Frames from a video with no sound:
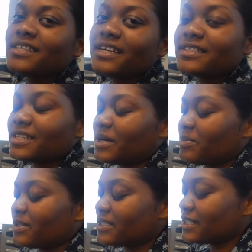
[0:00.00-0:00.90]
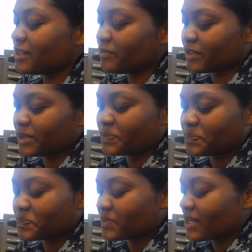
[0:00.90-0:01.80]
take to labor and delivery
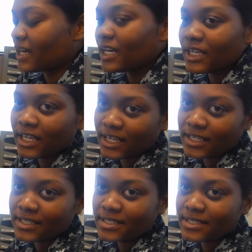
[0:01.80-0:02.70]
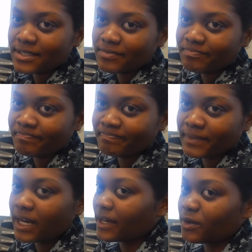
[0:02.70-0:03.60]
in case
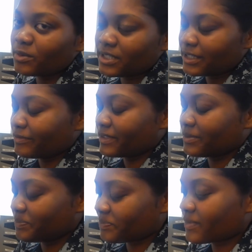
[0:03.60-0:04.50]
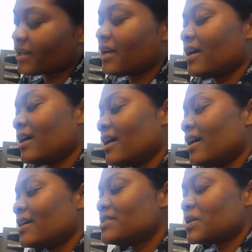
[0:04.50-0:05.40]
I go to labor.
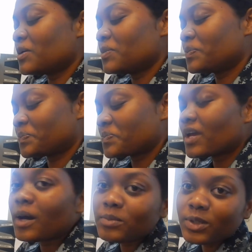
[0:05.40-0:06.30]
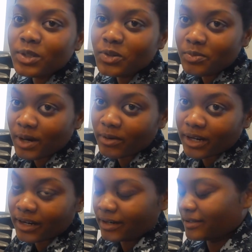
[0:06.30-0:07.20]
So I'm looking through my
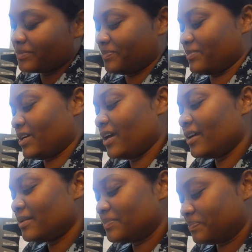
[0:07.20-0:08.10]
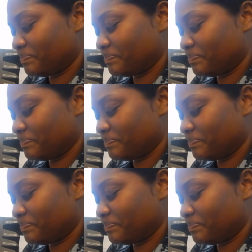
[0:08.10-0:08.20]
record, right?